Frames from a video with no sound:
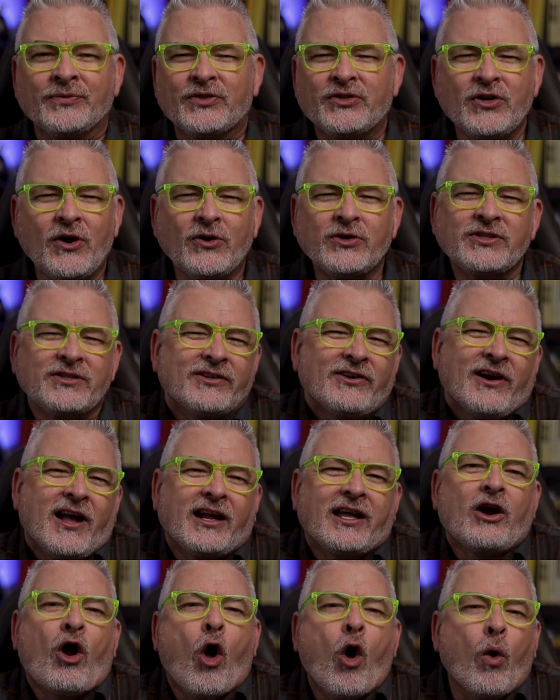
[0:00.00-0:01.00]
The jokes, they're
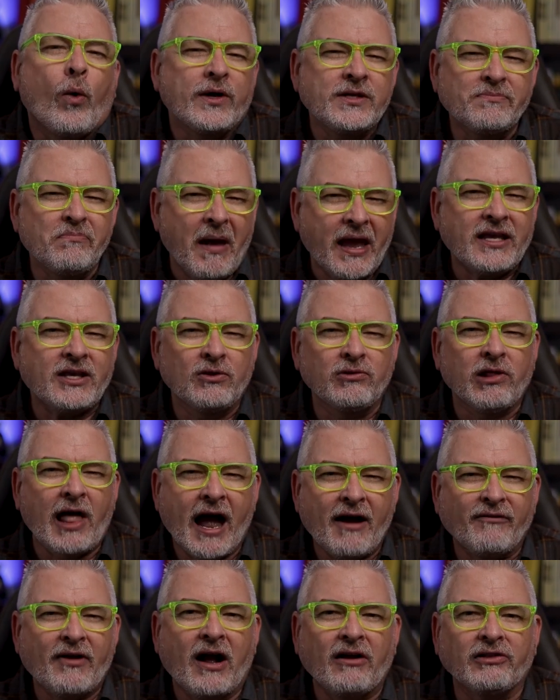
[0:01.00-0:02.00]
not going to always make you
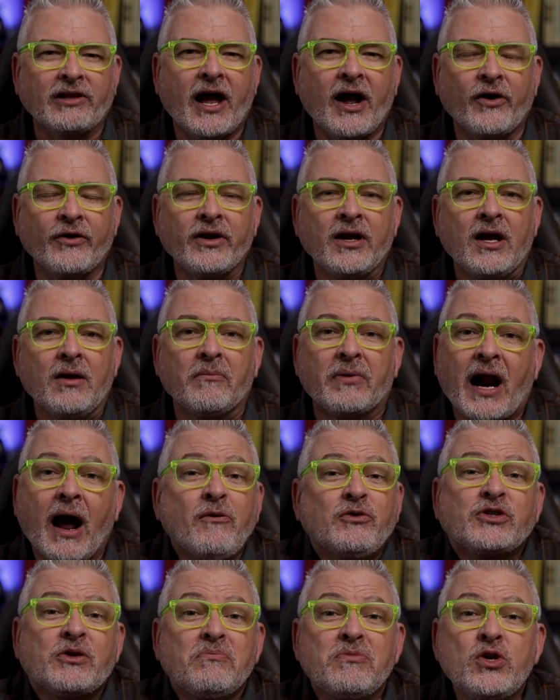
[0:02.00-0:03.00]
laugh out loud, but I
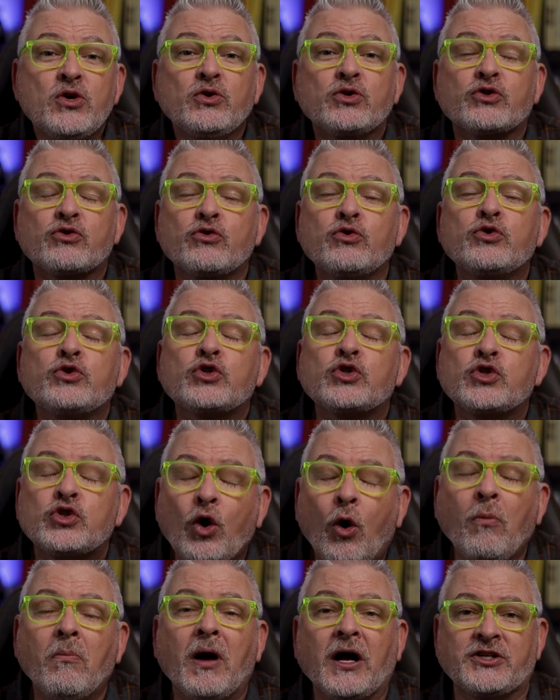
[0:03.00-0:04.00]
was amused through
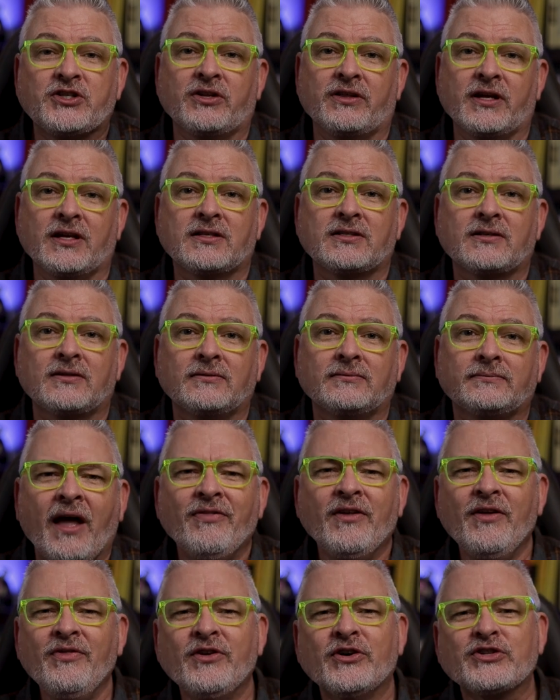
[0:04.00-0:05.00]
so much of this.
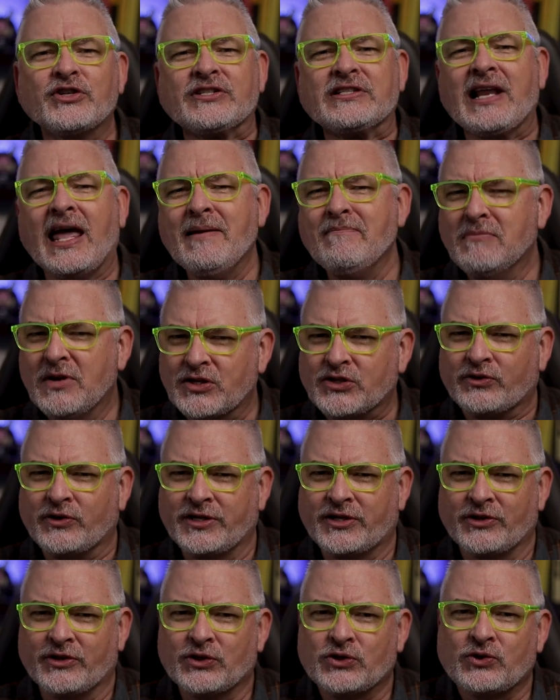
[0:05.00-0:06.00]
And then there's a slight
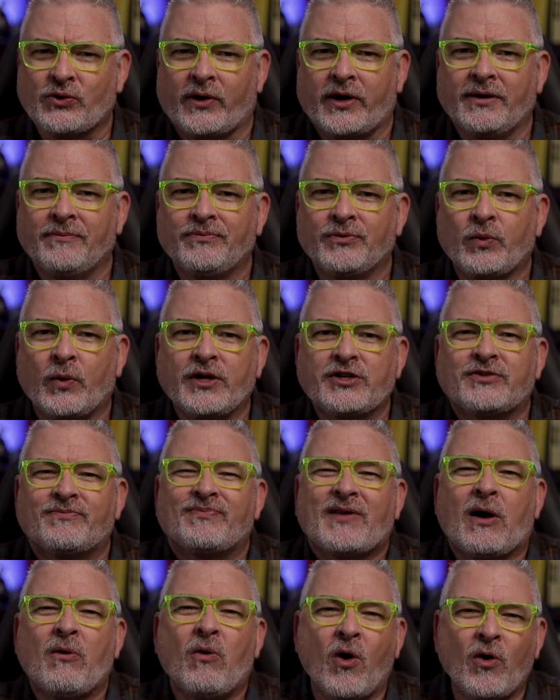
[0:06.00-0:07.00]
mystery to the story,
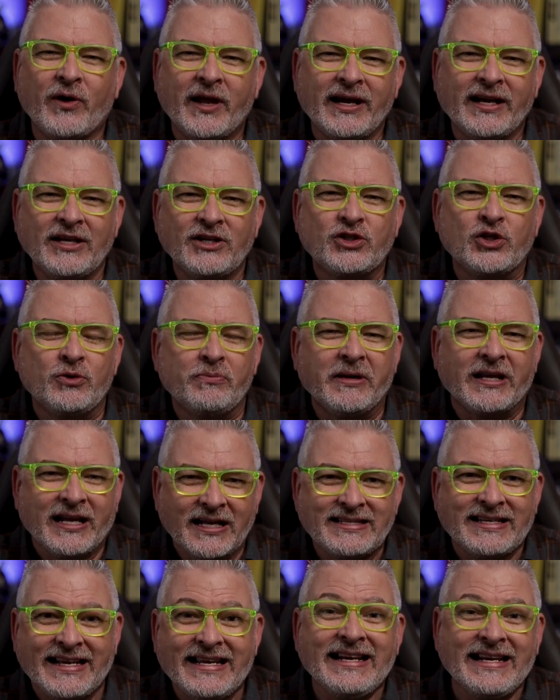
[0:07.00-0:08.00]
which I won't get into
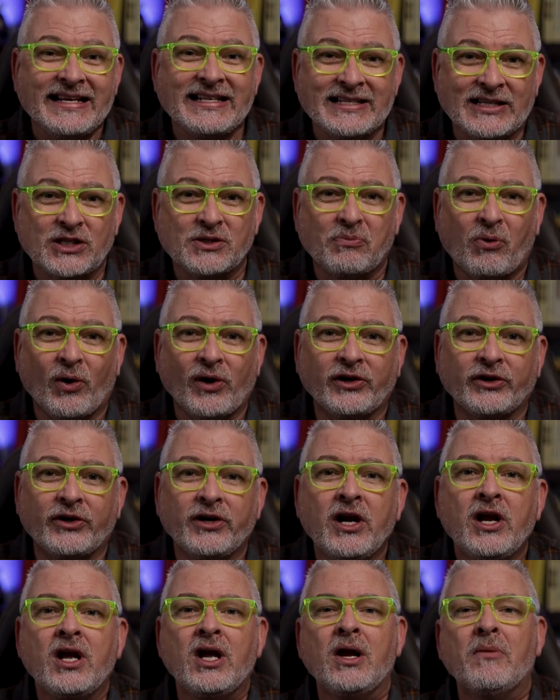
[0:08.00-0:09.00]
because it is a
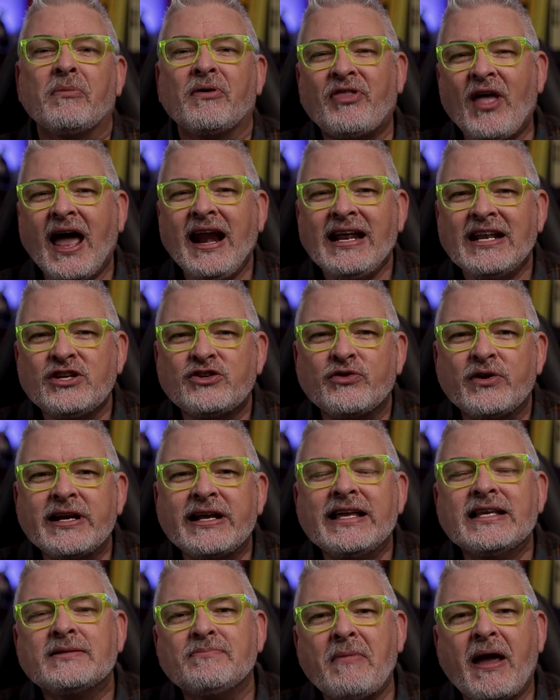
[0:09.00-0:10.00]
spoiler, but that
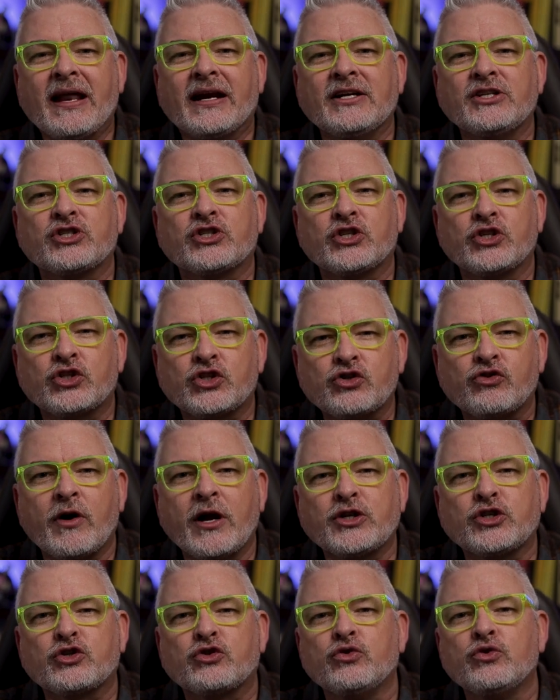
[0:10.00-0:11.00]
intrigue is managed to
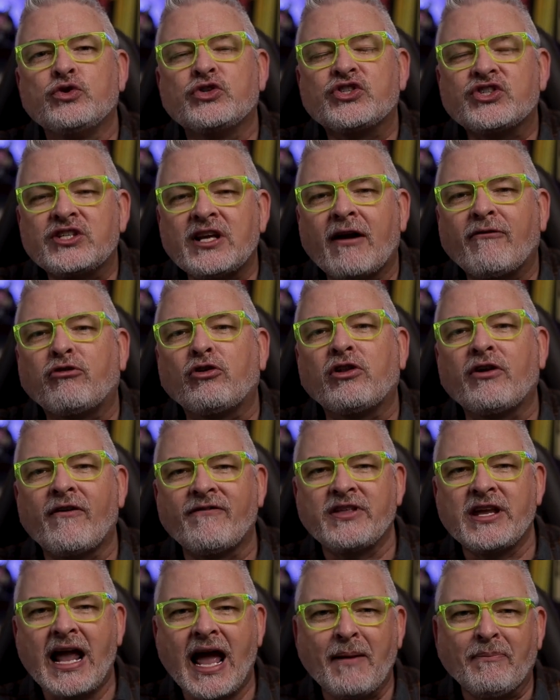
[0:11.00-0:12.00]
stretch through several
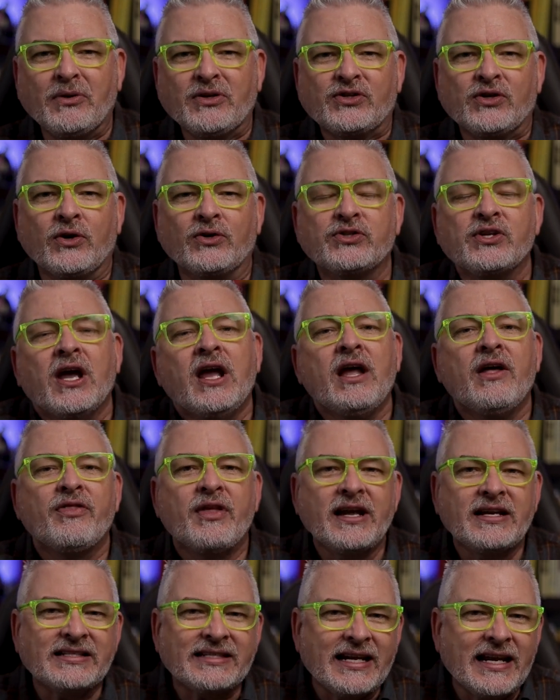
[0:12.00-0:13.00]
of the episodes
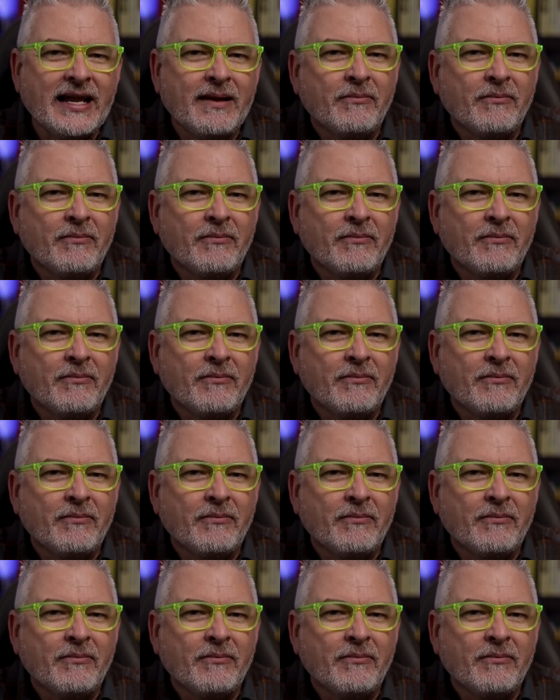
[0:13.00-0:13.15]
thanks to